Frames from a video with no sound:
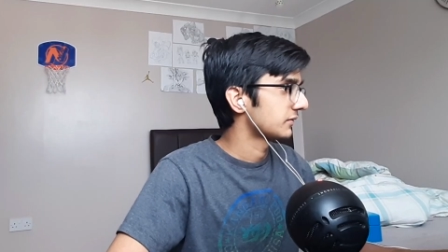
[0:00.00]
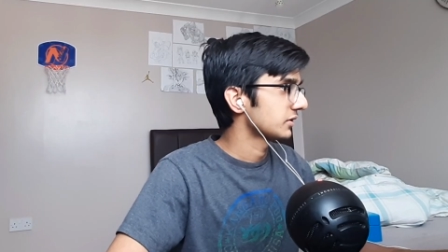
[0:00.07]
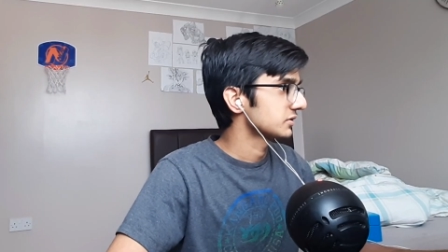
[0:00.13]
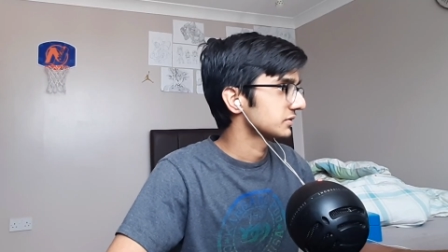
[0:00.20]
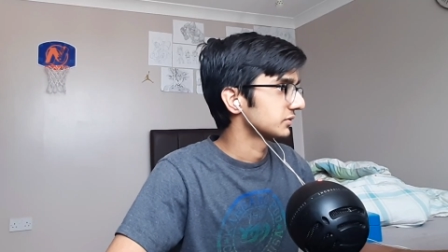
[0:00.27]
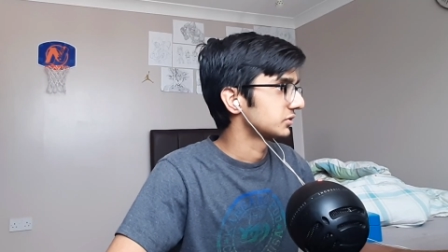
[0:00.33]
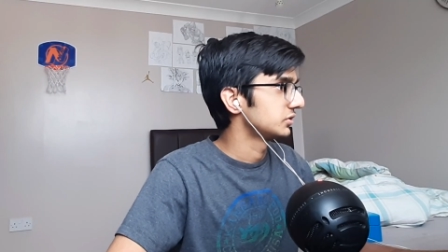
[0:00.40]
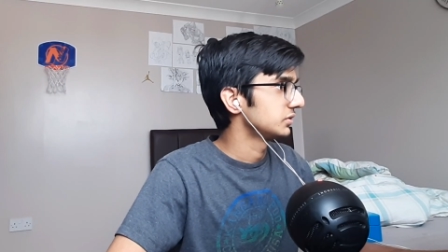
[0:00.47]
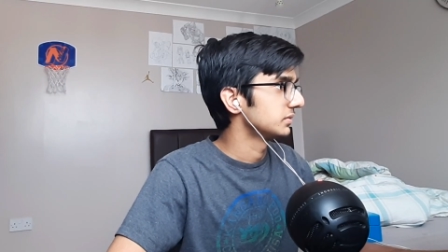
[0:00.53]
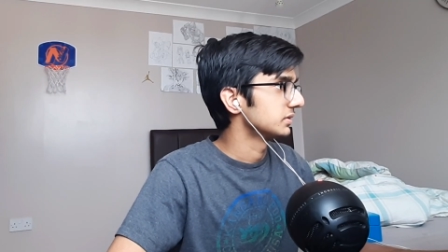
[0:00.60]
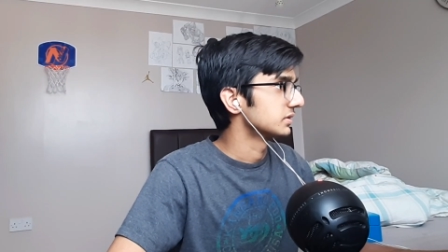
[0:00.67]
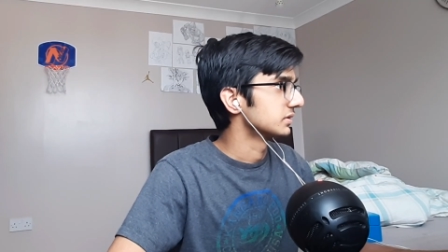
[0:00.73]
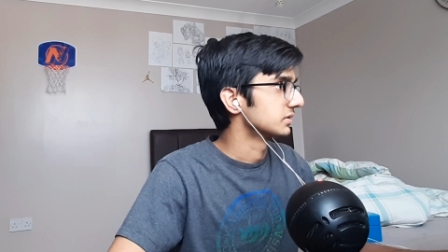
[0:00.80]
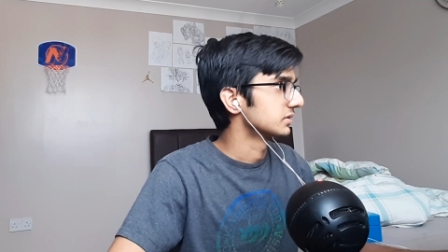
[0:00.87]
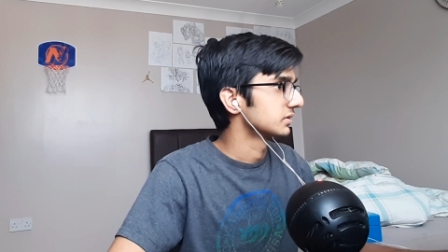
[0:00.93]
I froze it for two
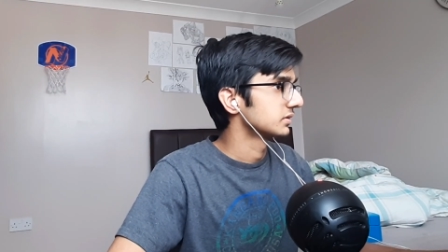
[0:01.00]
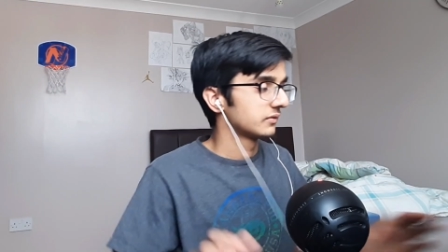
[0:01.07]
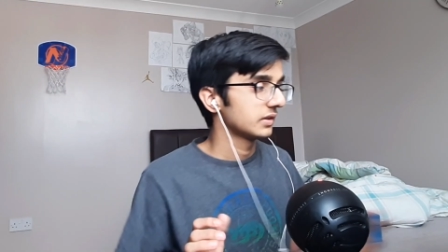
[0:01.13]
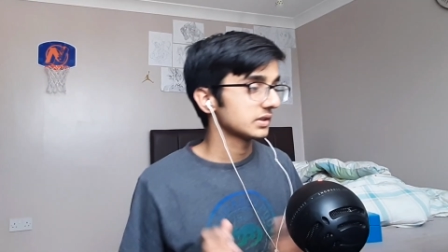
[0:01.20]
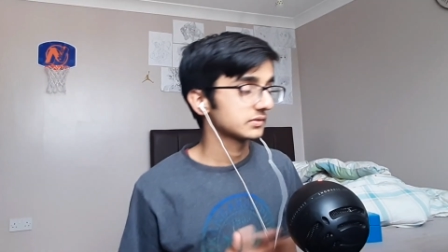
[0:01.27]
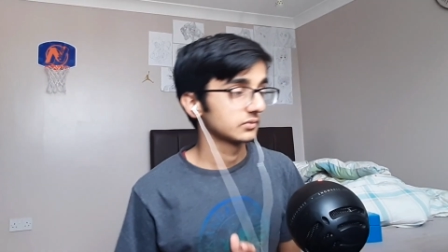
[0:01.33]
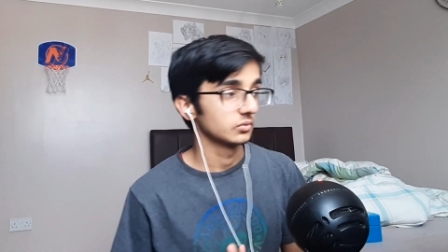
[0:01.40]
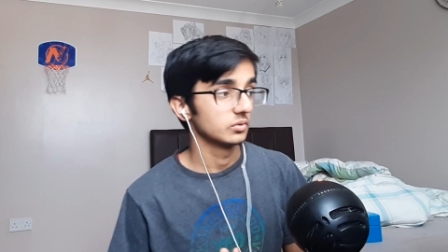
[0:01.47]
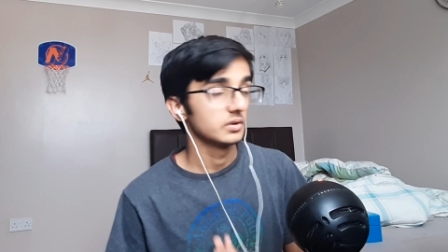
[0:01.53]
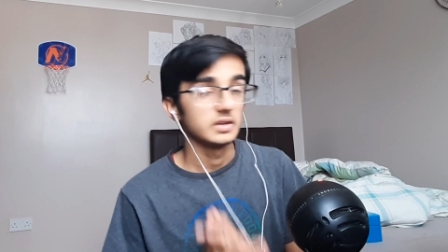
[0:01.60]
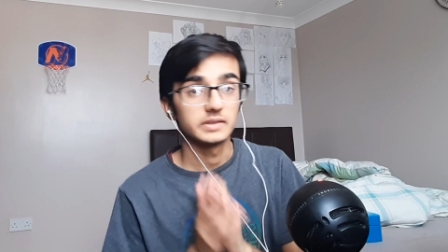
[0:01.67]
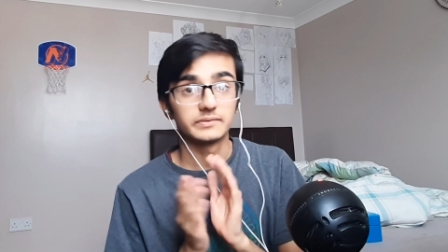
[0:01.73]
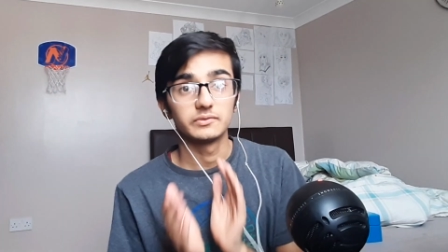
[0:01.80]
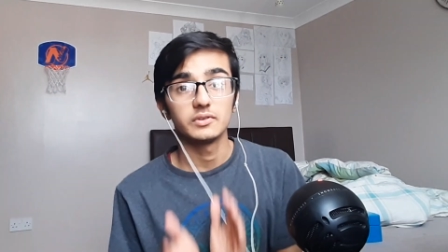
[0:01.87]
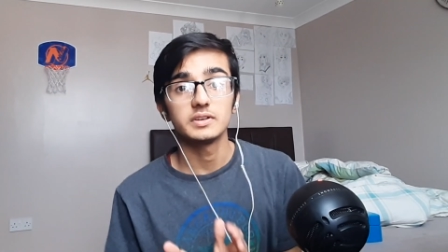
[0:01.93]
reasons. First of all,
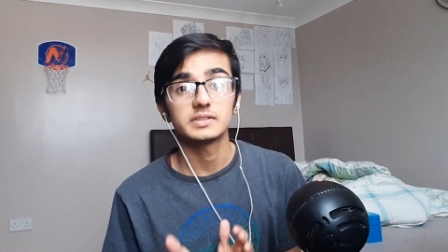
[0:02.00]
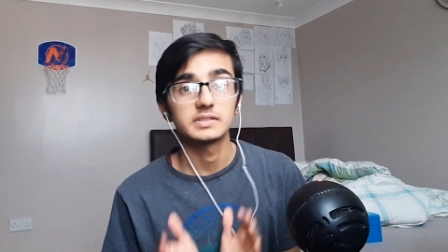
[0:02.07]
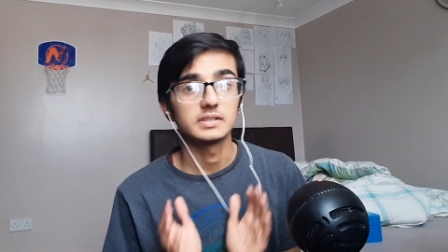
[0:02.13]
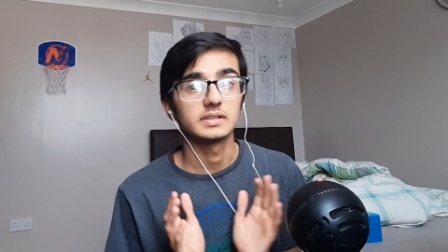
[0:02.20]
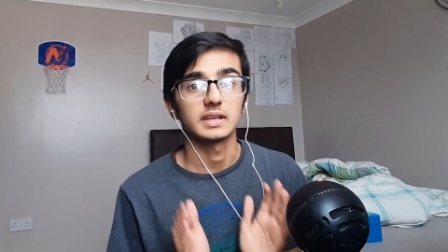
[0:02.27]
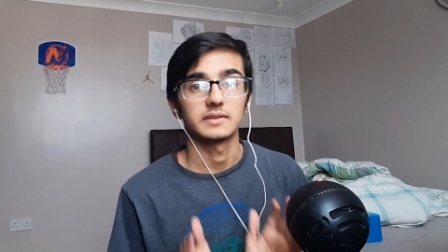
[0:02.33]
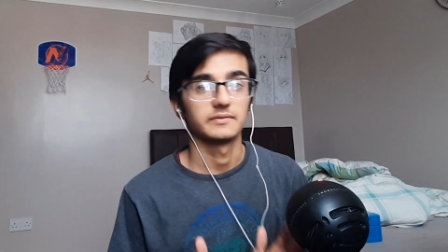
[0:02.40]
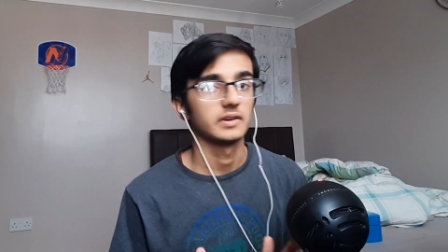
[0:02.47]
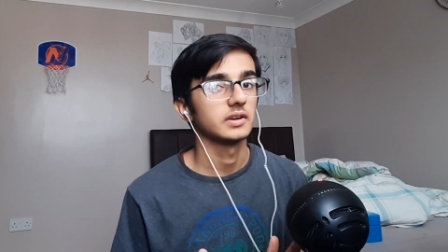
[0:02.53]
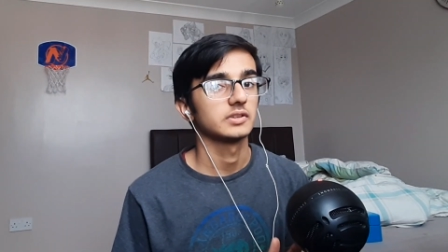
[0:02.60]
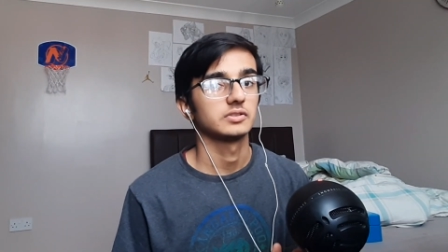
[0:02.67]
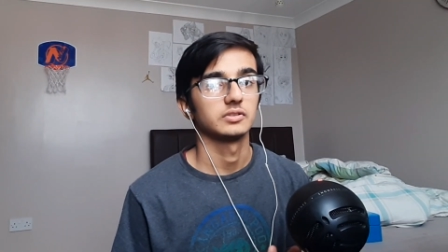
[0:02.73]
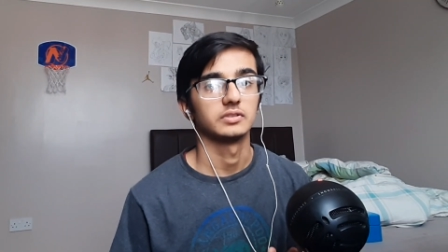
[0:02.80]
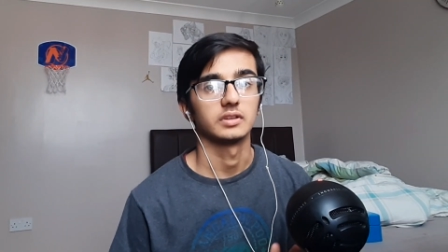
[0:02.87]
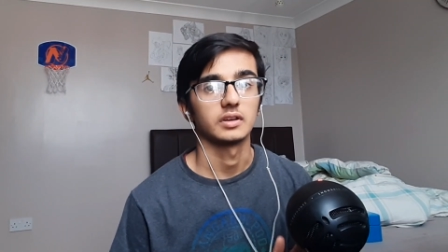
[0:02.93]
his voice is like very
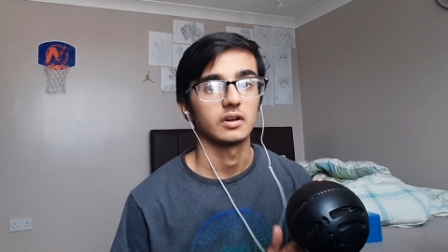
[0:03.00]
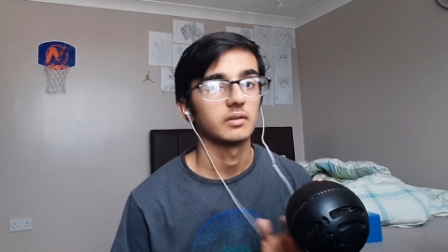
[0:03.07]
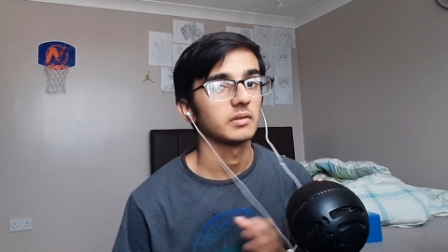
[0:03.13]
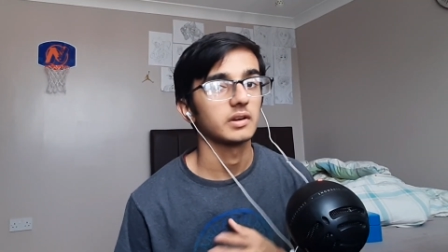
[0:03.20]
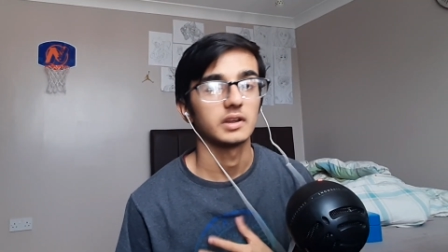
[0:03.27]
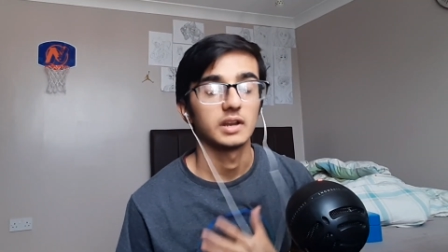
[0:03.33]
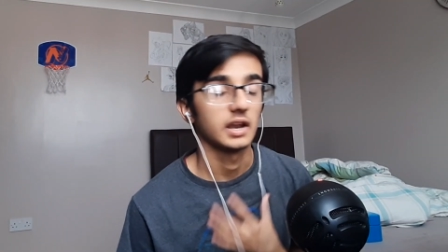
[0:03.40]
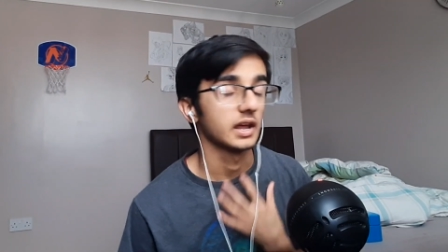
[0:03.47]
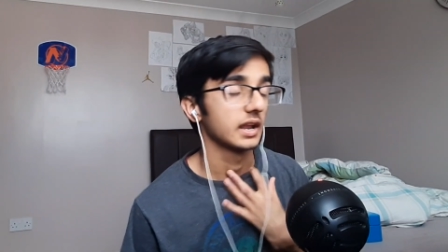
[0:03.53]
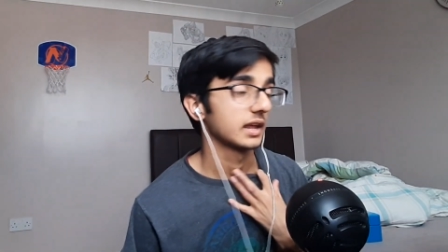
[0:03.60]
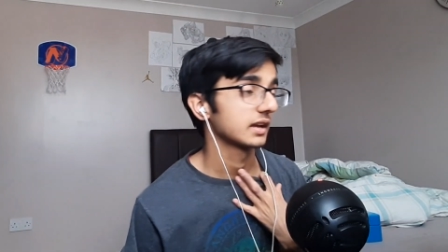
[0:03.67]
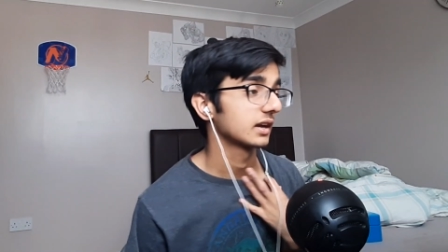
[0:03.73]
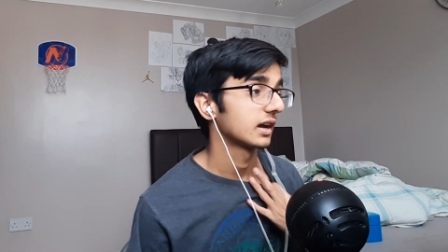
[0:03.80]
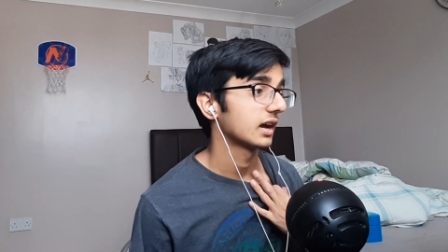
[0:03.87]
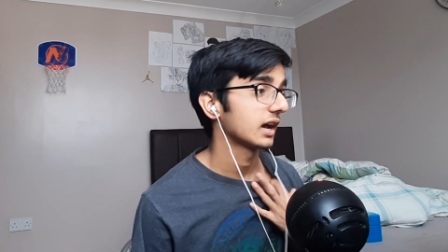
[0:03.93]
soothing. I'm not gonna lie,
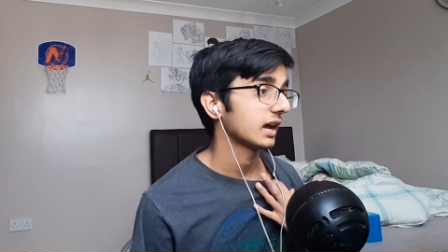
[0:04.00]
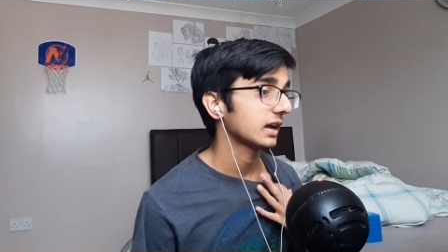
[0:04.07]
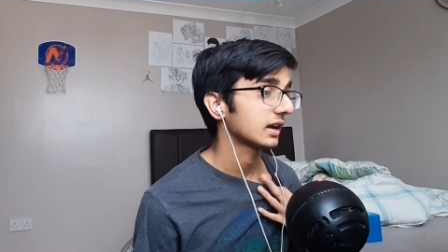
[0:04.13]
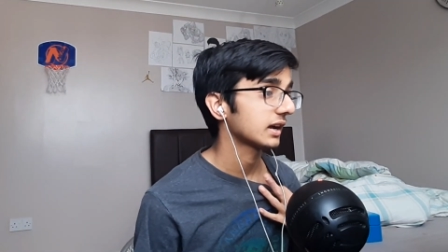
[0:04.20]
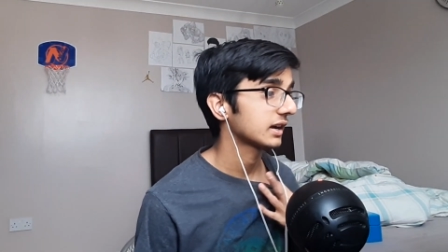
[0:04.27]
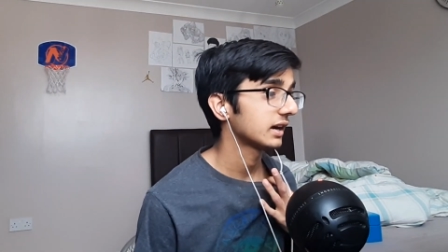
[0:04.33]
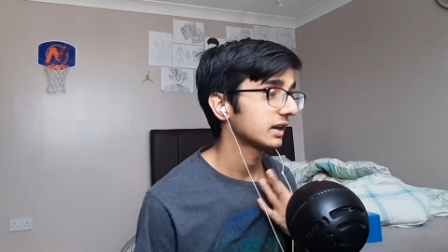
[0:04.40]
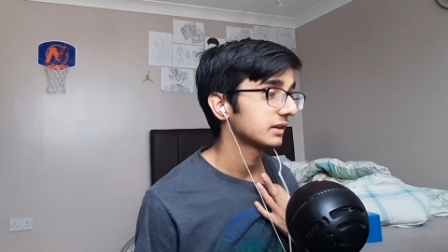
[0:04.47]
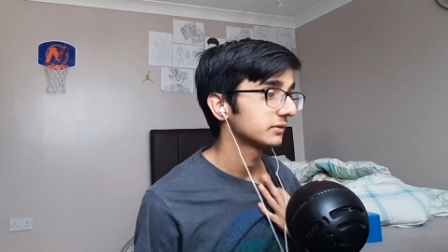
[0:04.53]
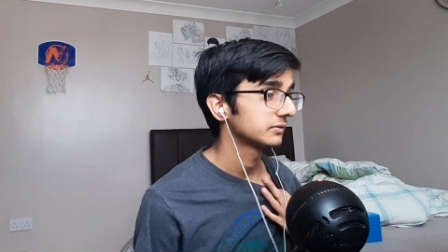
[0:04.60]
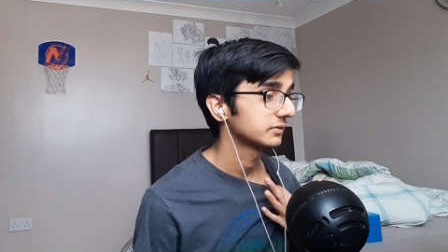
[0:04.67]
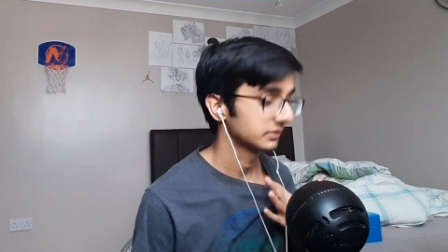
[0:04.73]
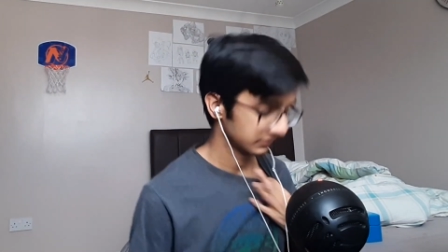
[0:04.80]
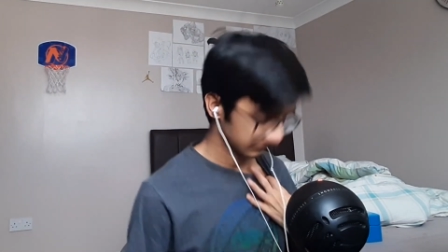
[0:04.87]
like I kind of,